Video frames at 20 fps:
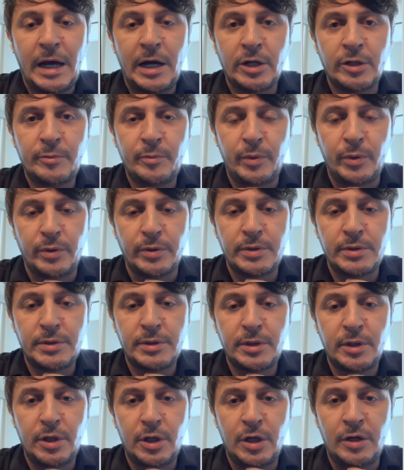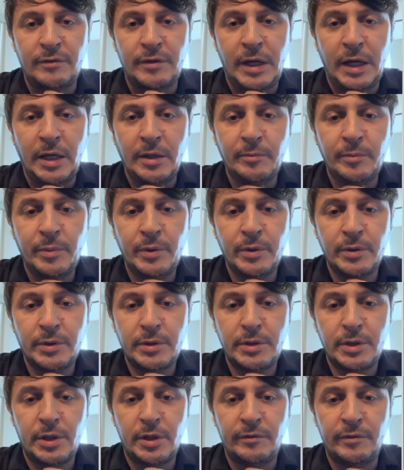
outputs of the input,